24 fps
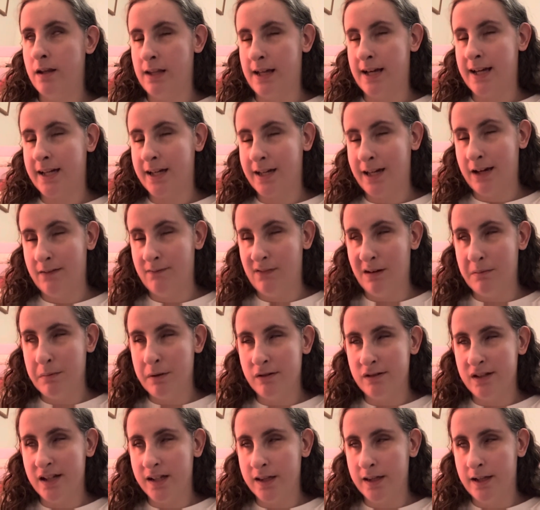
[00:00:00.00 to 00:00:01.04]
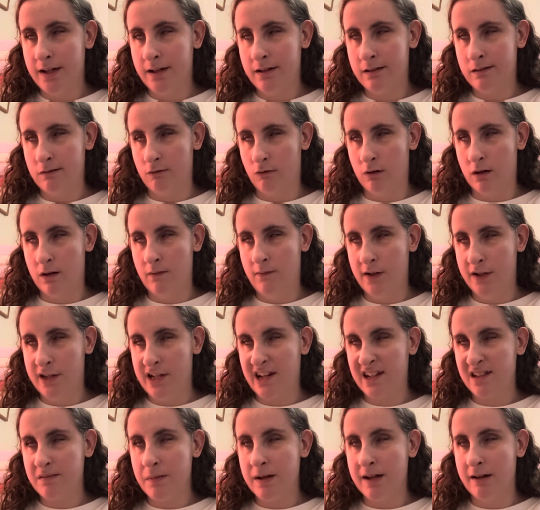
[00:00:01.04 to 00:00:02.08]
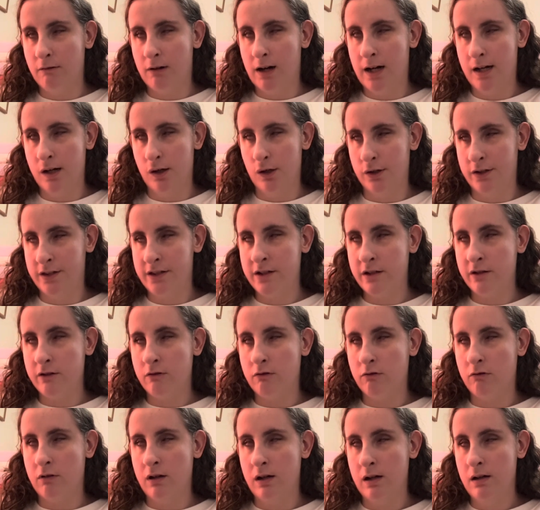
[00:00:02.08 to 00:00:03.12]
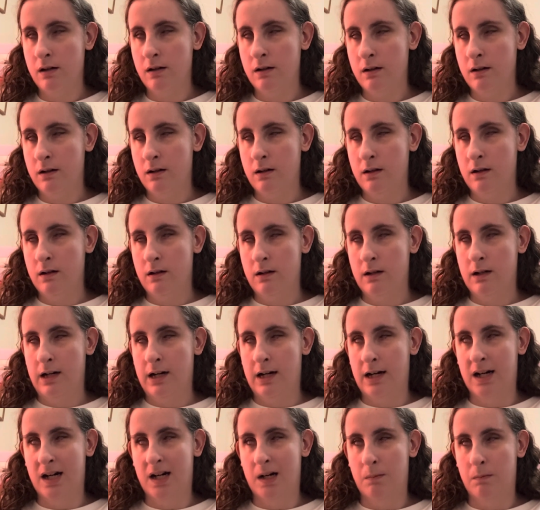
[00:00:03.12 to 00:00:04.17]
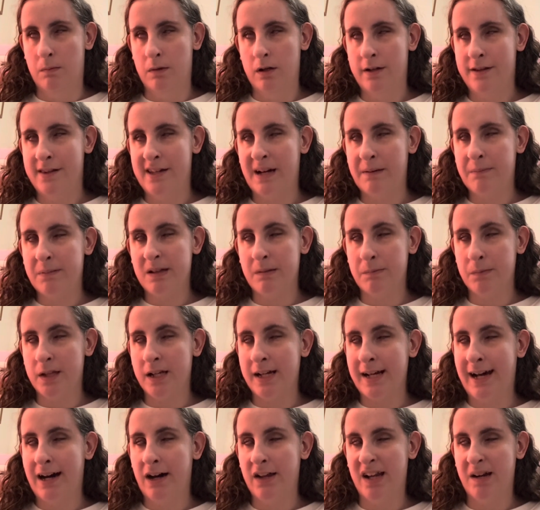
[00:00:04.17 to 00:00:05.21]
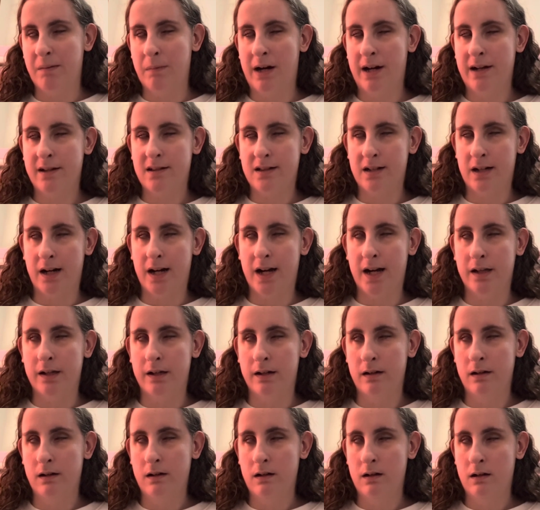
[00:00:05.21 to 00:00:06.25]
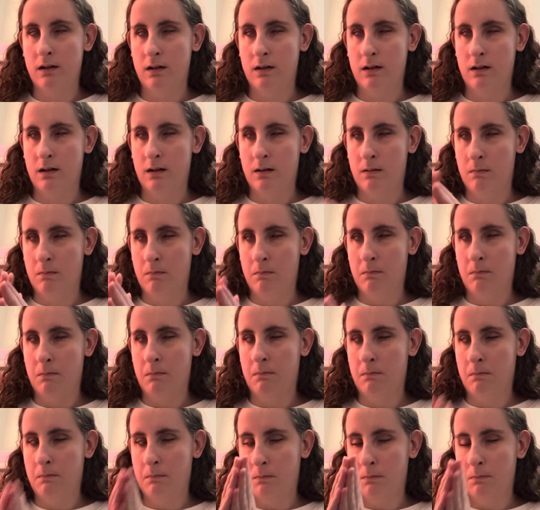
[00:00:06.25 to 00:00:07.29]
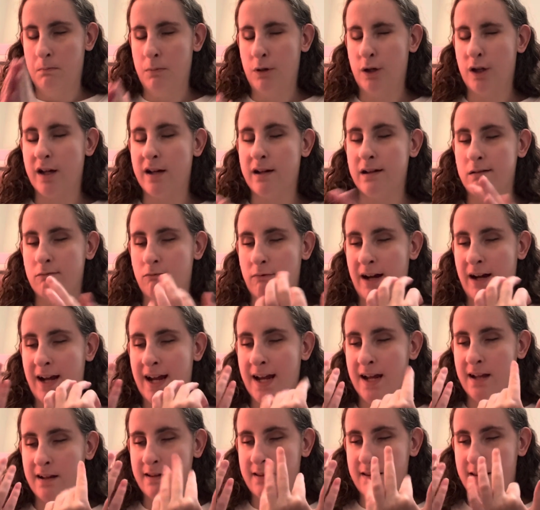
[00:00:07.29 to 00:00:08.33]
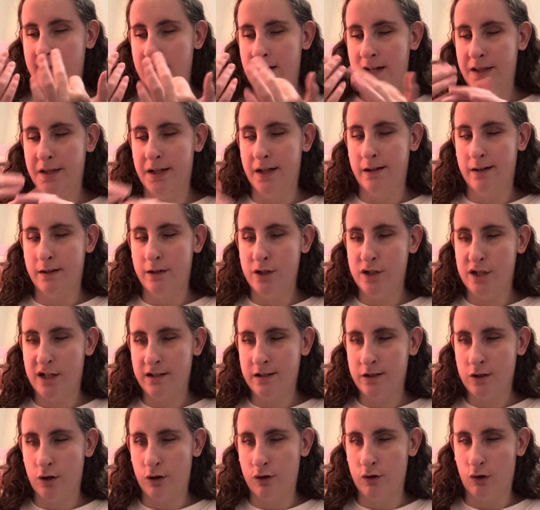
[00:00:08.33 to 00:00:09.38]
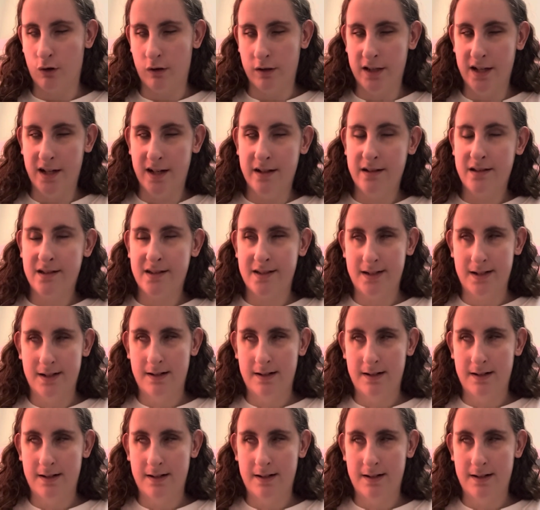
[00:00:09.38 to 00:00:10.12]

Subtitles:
Like if I'm using this, or if it takes me a while to type something out, I might sign please wait and then gesture toward this.